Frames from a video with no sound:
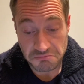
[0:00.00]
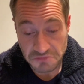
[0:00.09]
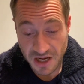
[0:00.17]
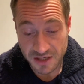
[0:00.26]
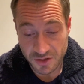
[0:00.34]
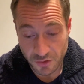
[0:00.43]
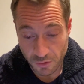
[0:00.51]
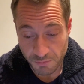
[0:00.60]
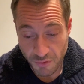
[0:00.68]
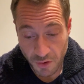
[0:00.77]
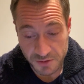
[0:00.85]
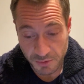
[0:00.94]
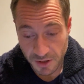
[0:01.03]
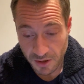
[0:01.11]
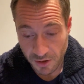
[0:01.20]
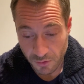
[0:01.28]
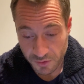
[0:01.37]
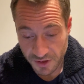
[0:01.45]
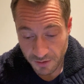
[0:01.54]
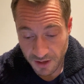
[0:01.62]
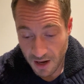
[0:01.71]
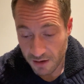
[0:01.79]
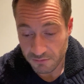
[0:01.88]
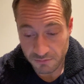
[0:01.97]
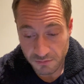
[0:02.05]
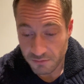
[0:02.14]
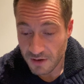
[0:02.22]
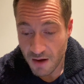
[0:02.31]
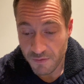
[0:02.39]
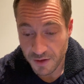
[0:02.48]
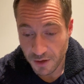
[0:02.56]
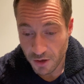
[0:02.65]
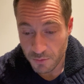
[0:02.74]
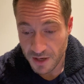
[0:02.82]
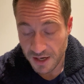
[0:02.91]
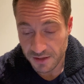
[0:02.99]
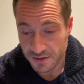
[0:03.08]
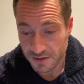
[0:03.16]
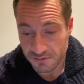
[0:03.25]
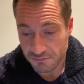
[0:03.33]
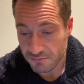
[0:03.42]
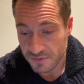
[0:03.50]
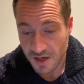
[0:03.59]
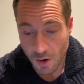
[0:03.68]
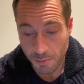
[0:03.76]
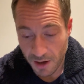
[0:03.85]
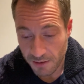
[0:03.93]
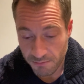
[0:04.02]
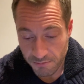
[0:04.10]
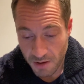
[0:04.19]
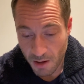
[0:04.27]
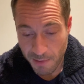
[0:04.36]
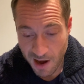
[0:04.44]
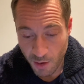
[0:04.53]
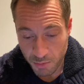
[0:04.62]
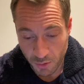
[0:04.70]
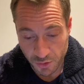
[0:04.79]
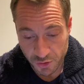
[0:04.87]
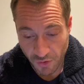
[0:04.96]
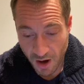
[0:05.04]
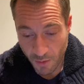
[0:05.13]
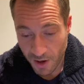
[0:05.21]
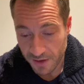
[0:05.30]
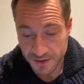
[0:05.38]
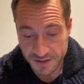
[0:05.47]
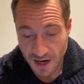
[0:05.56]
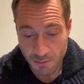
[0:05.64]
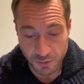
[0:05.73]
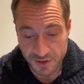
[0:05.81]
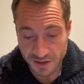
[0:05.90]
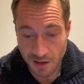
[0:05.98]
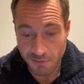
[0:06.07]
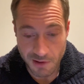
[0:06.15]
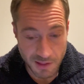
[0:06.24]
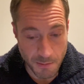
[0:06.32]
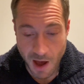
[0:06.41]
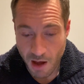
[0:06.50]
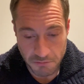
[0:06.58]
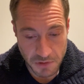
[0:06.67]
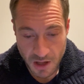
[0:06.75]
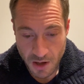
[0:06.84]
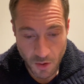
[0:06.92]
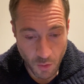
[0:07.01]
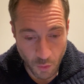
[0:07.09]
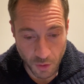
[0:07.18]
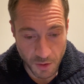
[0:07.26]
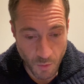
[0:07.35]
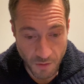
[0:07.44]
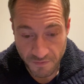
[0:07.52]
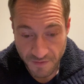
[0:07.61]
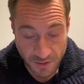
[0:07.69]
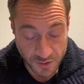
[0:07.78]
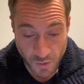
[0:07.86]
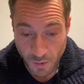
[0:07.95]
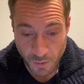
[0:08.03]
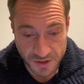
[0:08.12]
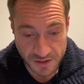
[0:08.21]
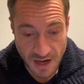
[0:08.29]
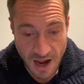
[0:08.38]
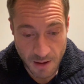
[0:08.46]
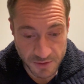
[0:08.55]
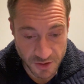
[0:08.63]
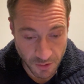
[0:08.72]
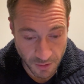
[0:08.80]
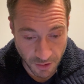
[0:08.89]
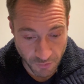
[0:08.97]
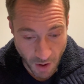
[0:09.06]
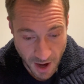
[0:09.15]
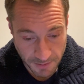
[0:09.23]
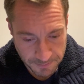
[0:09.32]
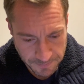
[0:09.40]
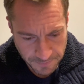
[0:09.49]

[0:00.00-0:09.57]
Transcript: That's a good price, but you can also get everything you need to set up a battle board straight away, the table, the scenery, the map, all in one foul swoop, which is absolutely great.